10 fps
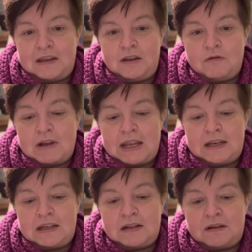you
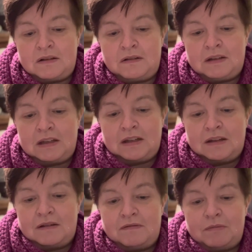enter
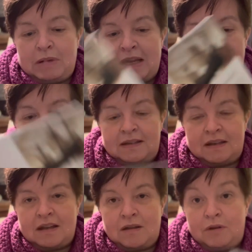the place,
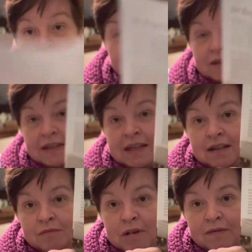and you will see
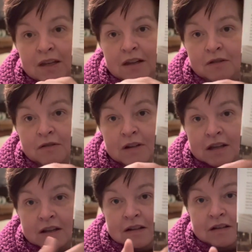it in my video.
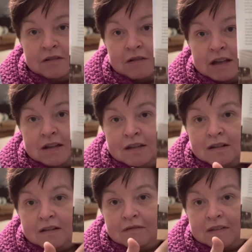You
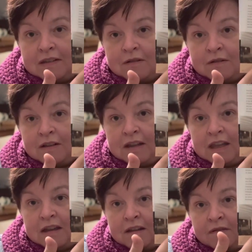enter this hall
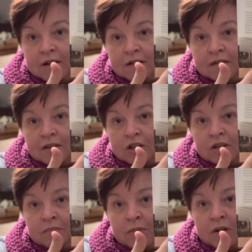here. There is a
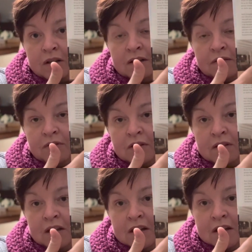ship model
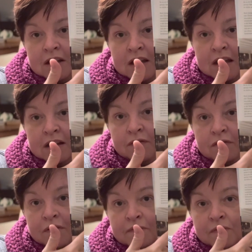hanging
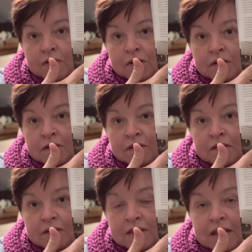from
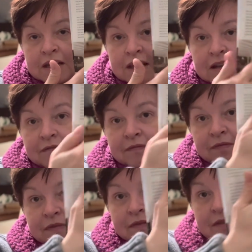the ceiling
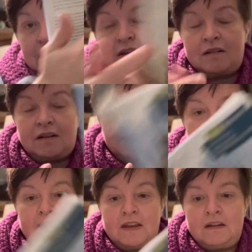there, up
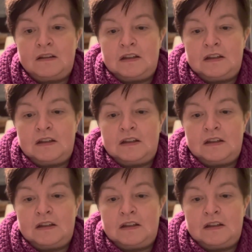there.